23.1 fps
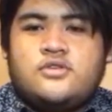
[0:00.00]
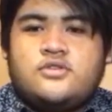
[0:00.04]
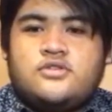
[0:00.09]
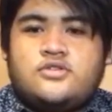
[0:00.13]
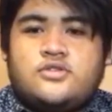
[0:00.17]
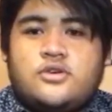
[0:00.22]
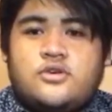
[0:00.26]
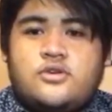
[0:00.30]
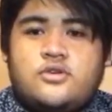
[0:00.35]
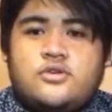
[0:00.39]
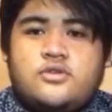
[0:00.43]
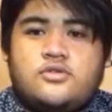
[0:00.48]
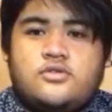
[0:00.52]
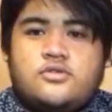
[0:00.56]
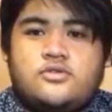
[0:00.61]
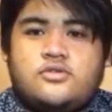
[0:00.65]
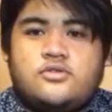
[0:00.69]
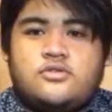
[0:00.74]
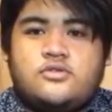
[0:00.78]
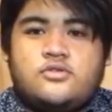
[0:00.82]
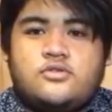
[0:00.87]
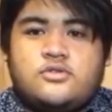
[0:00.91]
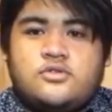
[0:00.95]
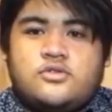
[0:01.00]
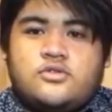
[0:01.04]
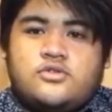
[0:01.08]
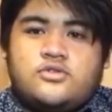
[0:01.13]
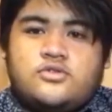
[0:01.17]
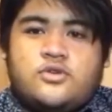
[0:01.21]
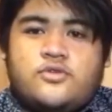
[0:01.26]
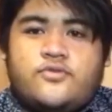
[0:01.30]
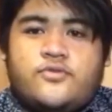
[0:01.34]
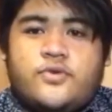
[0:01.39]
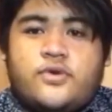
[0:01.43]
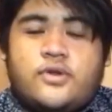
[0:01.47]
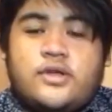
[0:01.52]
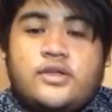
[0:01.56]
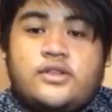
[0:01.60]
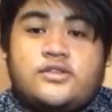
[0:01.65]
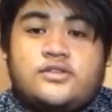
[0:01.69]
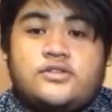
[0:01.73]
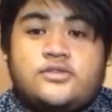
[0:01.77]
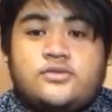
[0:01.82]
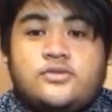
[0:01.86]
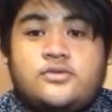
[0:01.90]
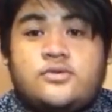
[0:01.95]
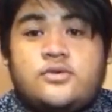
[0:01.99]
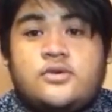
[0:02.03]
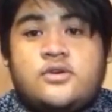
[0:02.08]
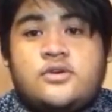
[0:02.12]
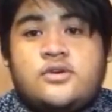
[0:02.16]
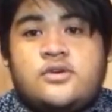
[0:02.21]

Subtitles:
So, don't forget to